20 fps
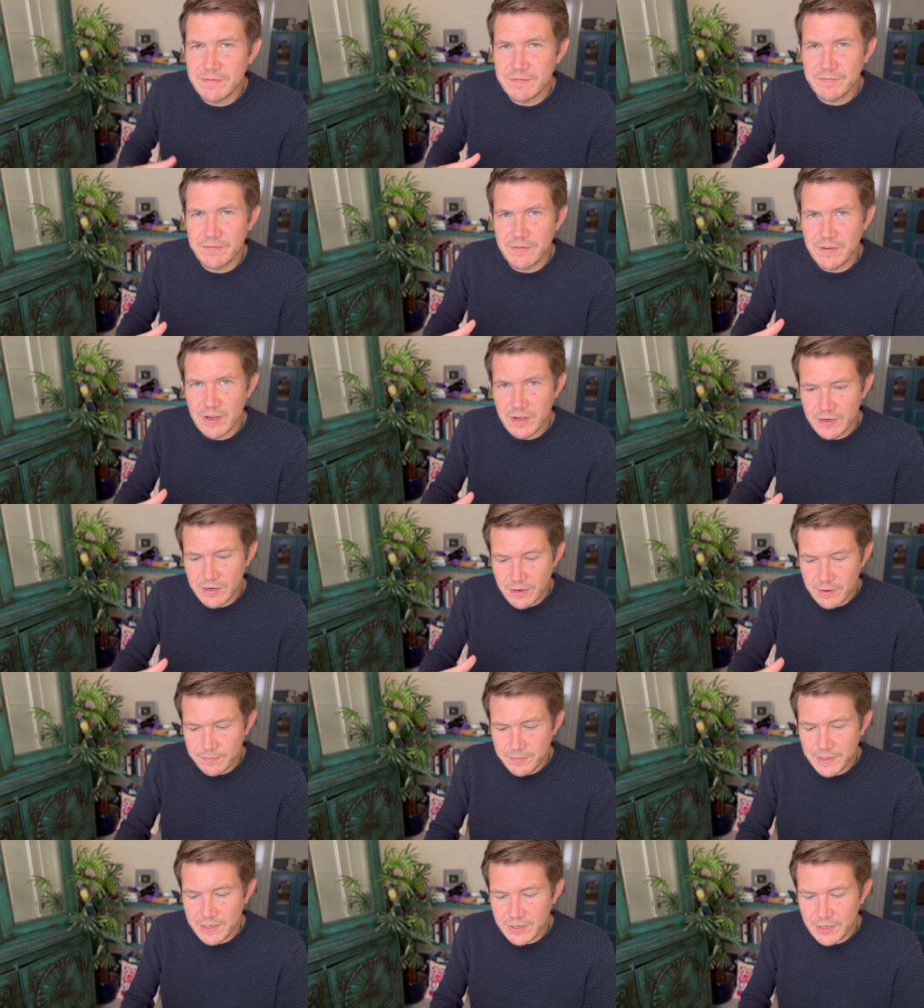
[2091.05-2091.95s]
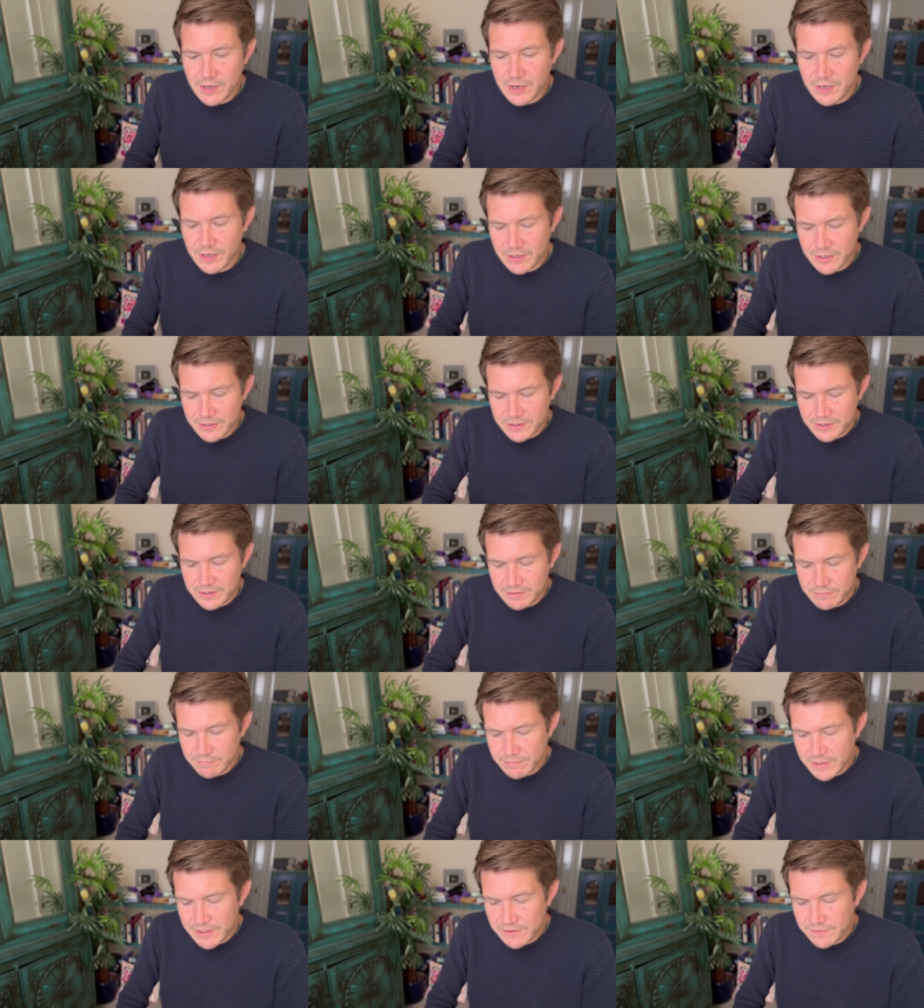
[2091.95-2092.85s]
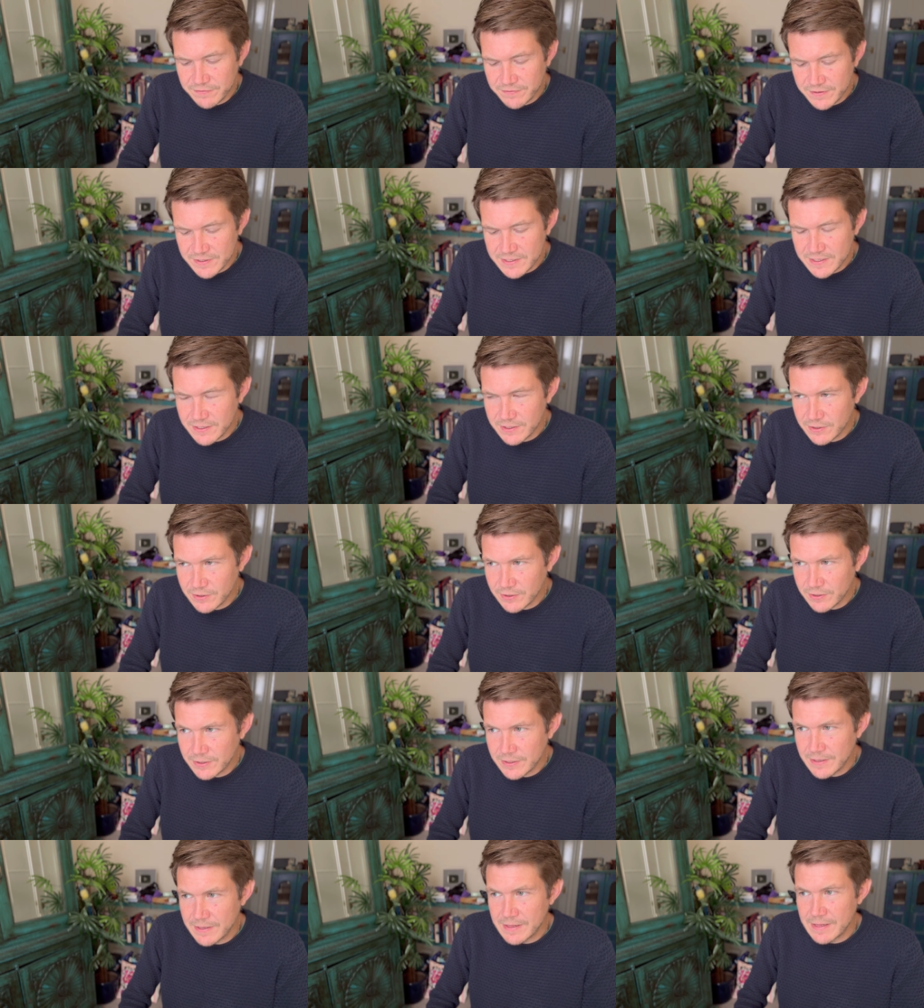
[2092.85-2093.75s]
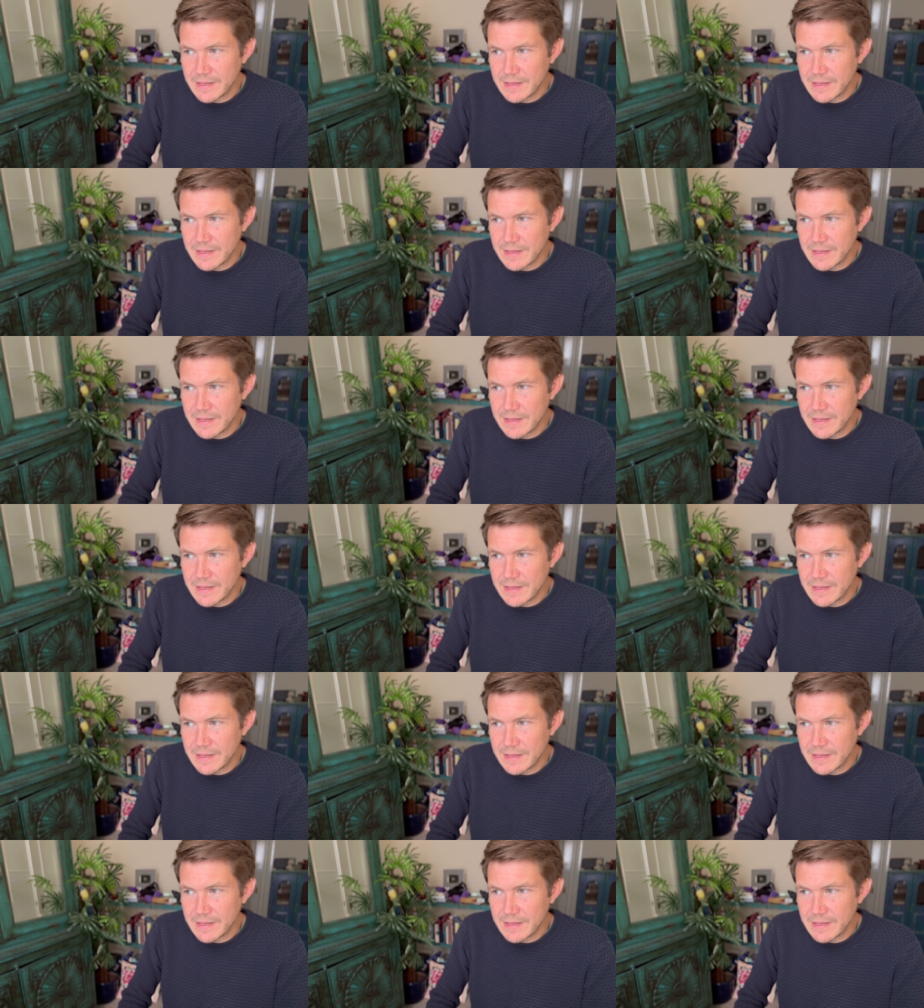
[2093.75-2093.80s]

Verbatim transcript: Virgo being earth, the real physical,